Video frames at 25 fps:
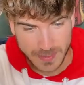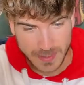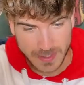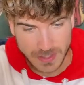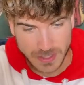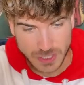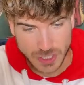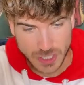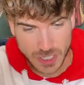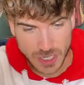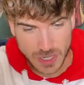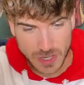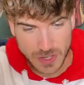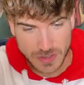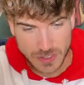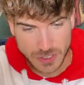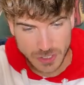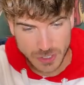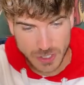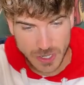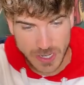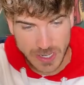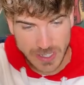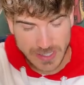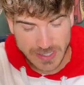Let's check on the
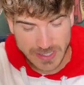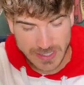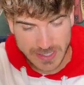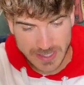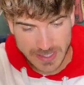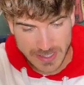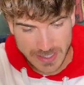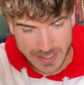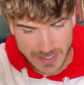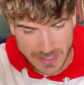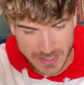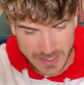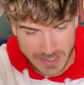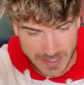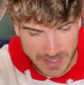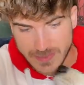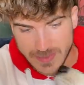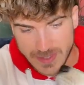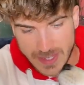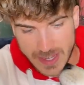traits.